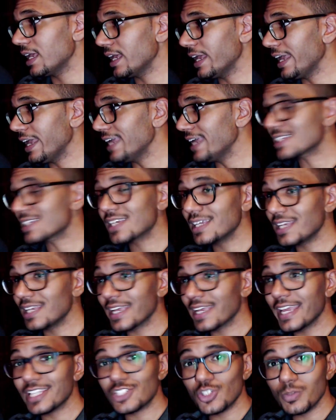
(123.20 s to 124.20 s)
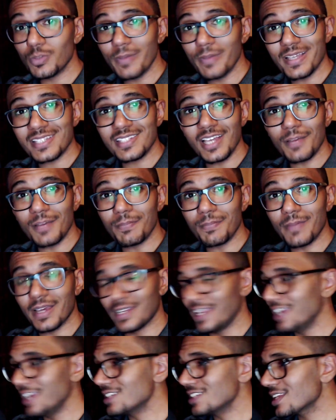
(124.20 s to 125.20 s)
It's gonna get you messed up, man.
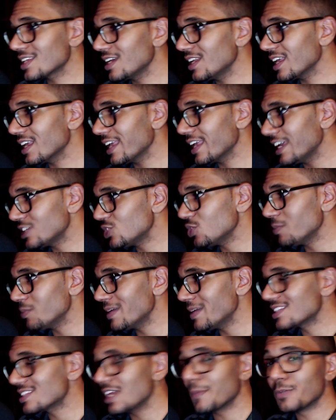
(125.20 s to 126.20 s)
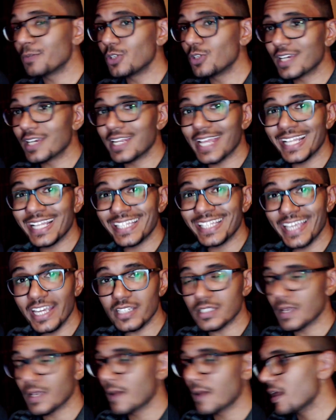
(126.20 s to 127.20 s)
It's gonna get you messed up. You're gonna get
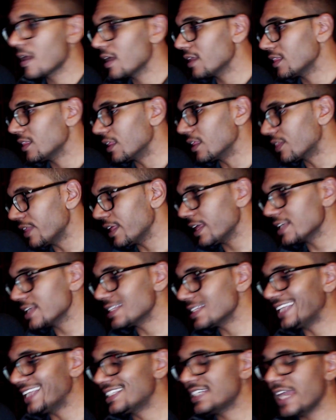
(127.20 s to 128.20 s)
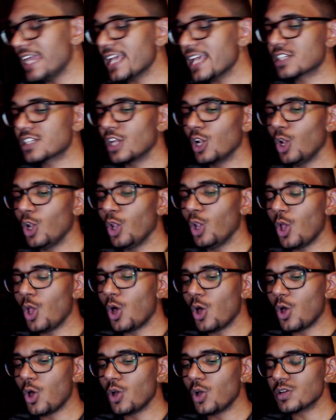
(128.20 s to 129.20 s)
hit. The thing is, it takes a
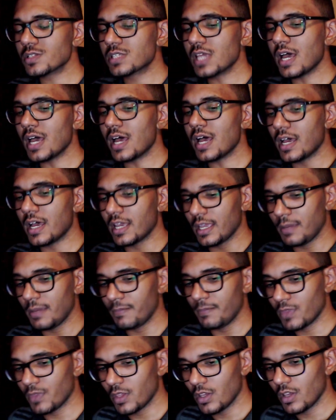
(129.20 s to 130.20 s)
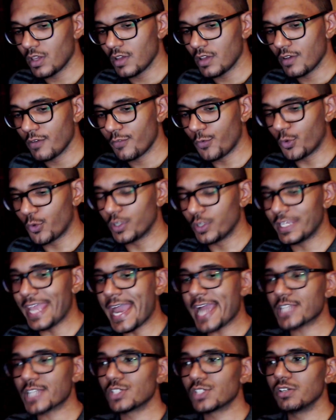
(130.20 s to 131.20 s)
long time for the
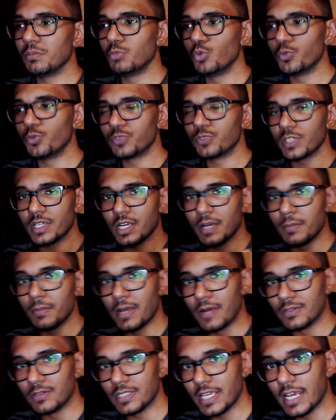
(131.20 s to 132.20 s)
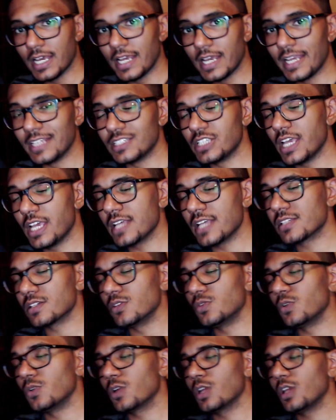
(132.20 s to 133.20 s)
actual move to come out yeah it takes a
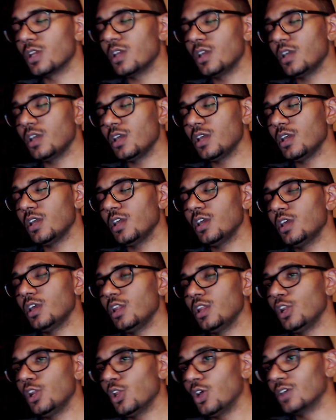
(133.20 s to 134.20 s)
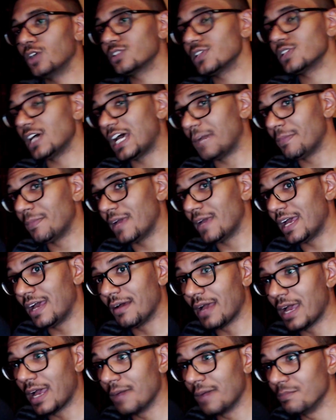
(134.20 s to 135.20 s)
really long time
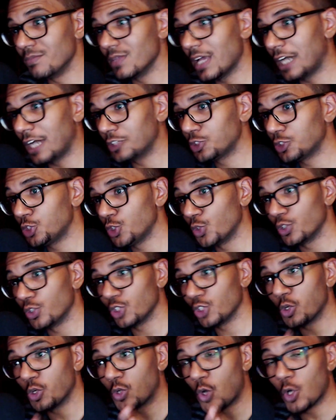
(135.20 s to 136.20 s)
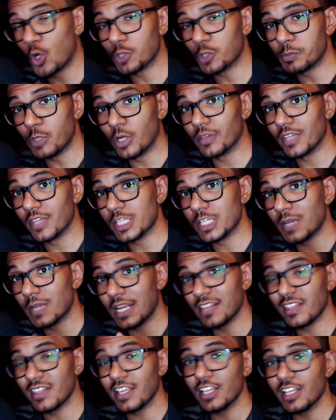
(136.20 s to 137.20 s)
I, am not sure don't quote me on this but
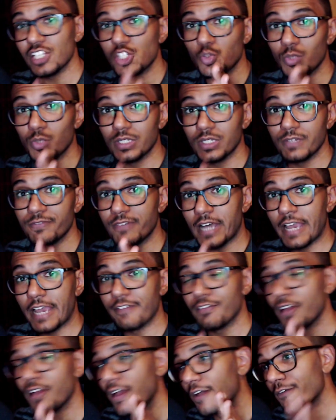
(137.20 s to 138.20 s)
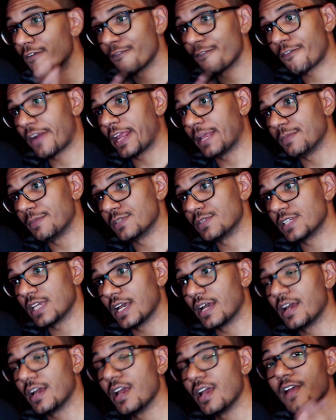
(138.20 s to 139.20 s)
I think it's 25 frames
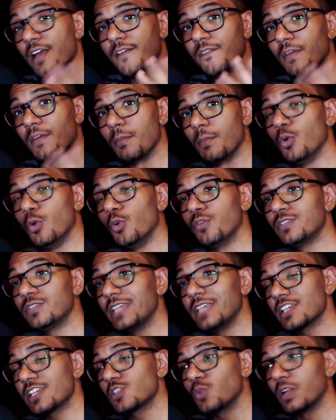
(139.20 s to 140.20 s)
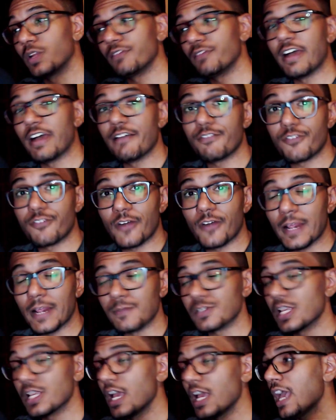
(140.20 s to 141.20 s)
yeah the move takes 25
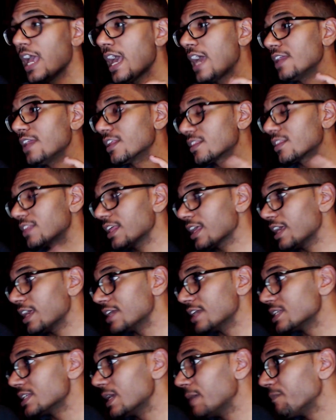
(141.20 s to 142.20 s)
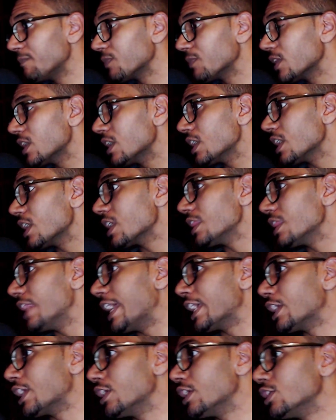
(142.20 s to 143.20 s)
frames and the thing is
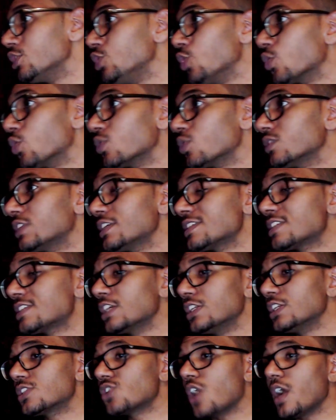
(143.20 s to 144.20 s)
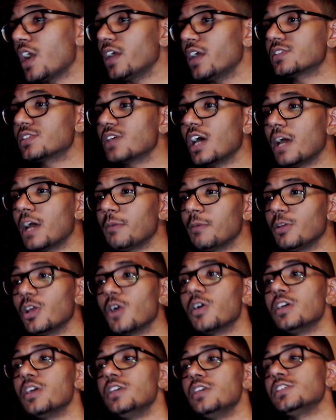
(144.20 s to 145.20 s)
like you this entire time you
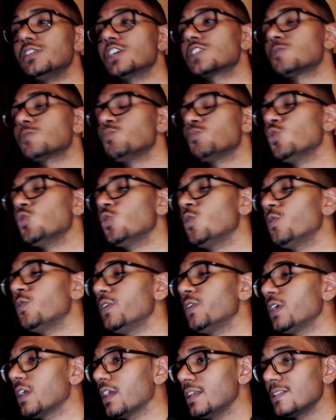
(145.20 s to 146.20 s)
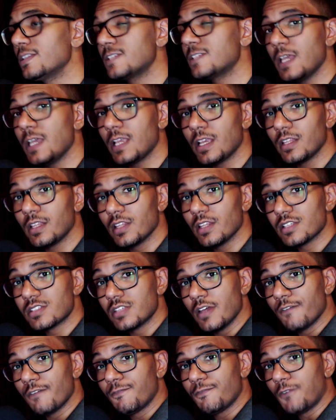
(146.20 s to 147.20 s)
know he's just moving and taking a
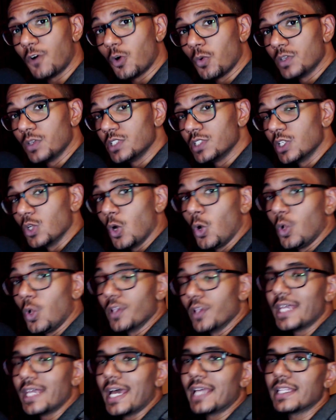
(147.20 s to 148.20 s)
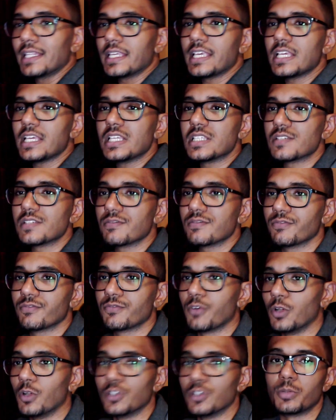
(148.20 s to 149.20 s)
step forward and all that he's
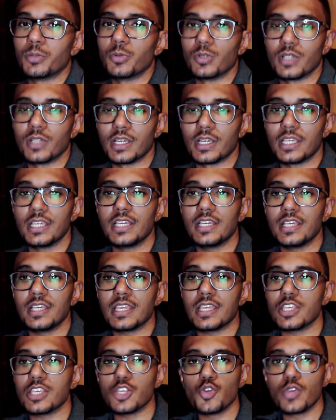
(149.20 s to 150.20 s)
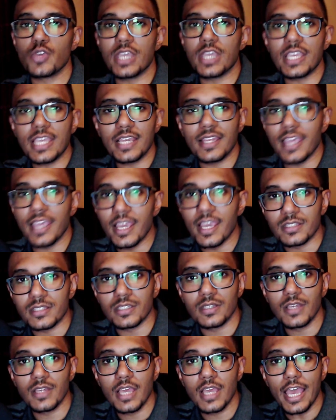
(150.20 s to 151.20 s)
vulnerable like he, he you can get hit
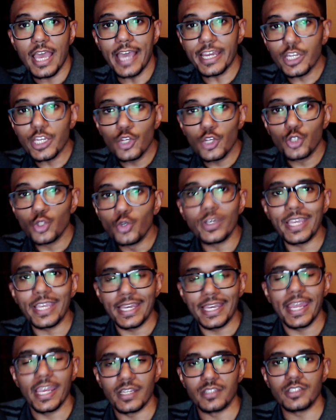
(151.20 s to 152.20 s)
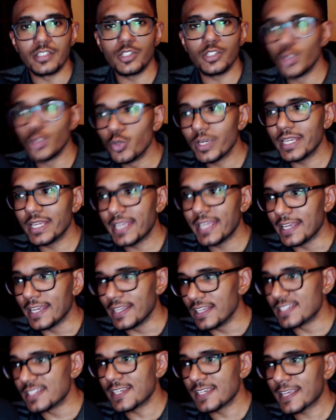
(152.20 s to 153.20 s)
and you do get hit you do get hit
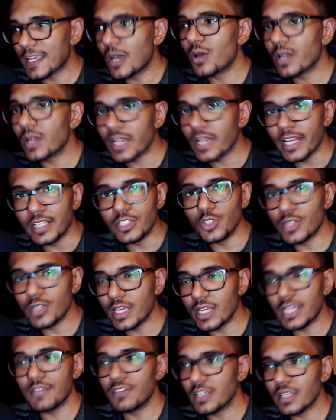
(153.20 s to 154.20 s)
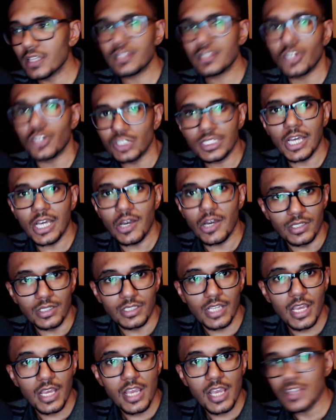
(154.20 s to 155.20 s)
it's a counter hit you can even get crush counted
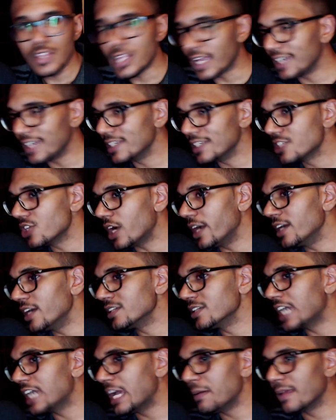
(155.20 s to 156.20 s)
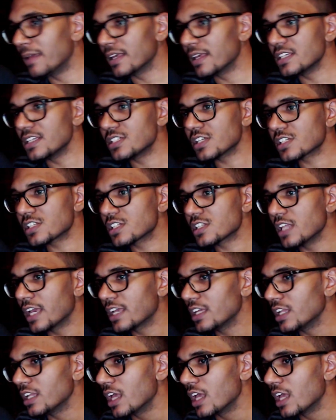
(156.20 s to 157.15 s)
the entire time. Like he's just like you know,